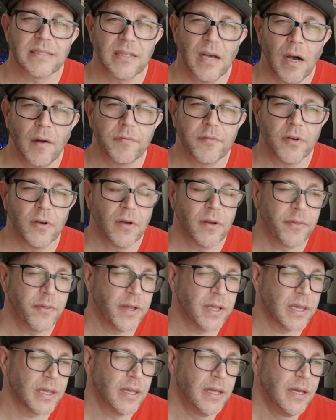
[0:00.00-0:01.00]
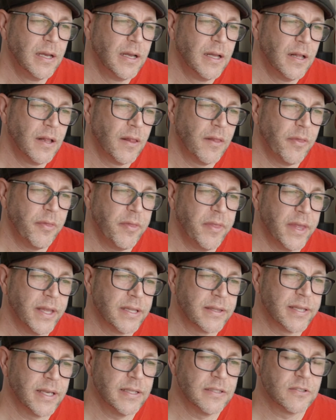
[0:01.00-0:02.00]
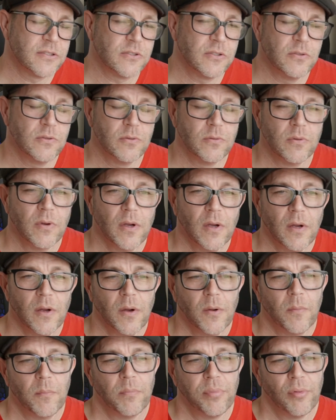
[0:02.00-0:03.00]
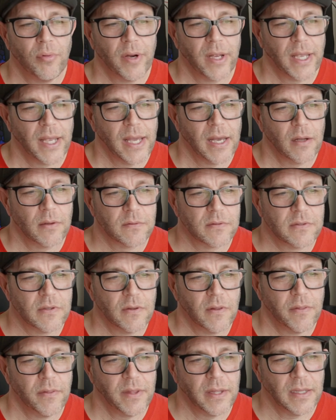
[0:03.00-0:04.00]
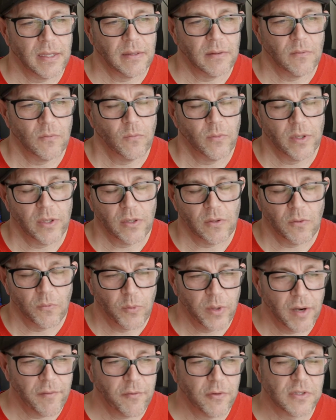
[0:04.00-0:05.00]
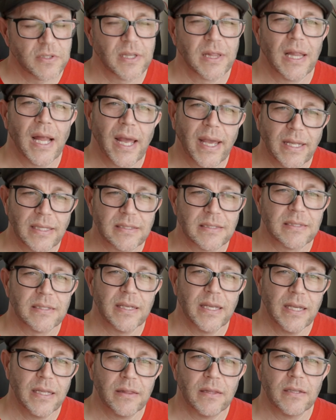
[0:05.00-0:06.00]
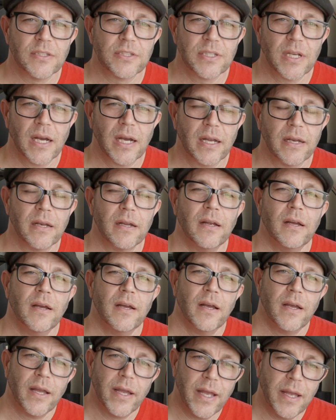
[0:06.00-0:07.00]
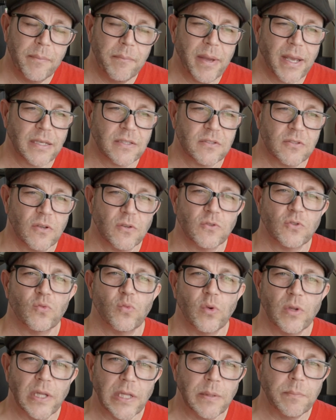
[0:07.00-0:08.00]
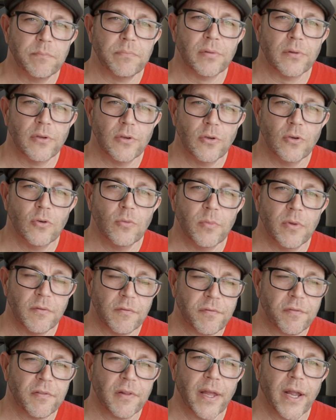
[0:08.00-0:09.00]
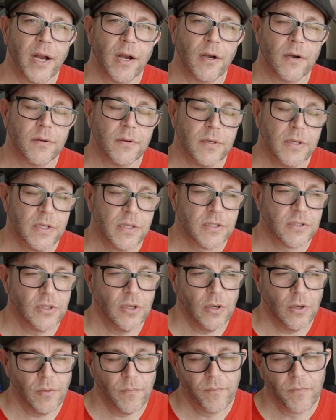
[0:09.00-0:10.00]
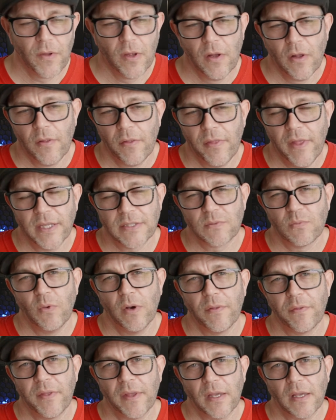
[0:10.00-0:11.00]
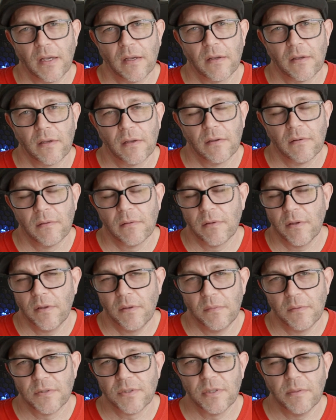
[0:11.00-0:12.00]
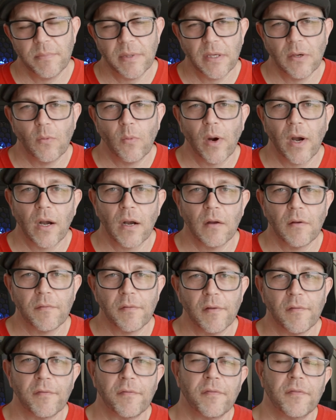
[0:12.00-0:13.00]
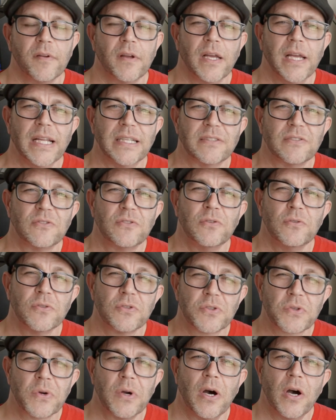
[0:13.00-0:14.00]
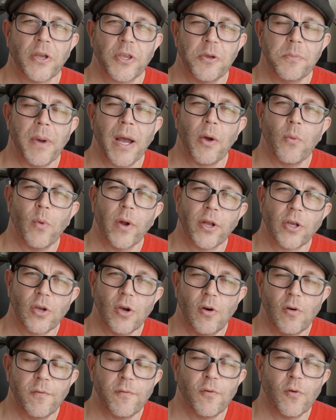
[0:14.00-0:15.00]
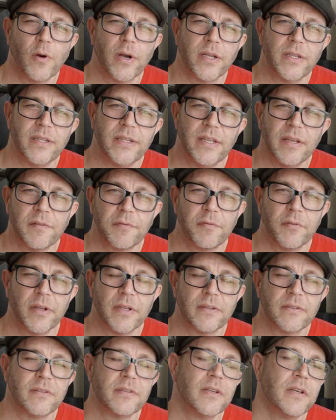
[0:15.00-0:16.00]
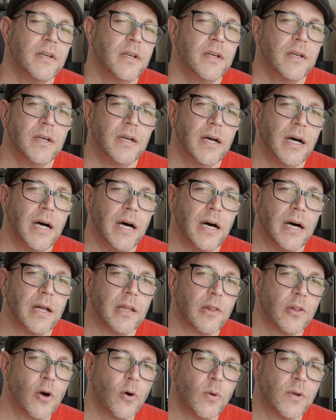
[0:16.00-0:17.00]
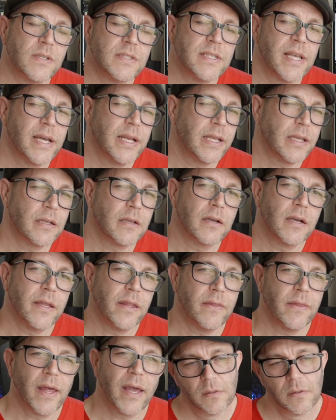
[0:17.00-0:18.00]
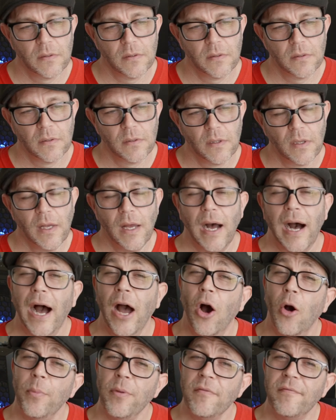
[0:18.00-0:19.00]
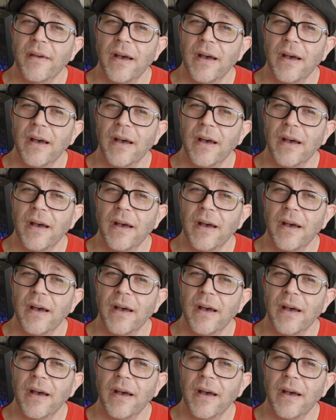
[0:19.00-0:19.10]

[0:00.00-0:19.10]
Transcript: softer. It tends to bring out whenever there's lights in the shot, it makes those really bloom and flare. So that's one thing you should be aware of. If it's too strong, you might want to go for a different lower setting in that. I hope you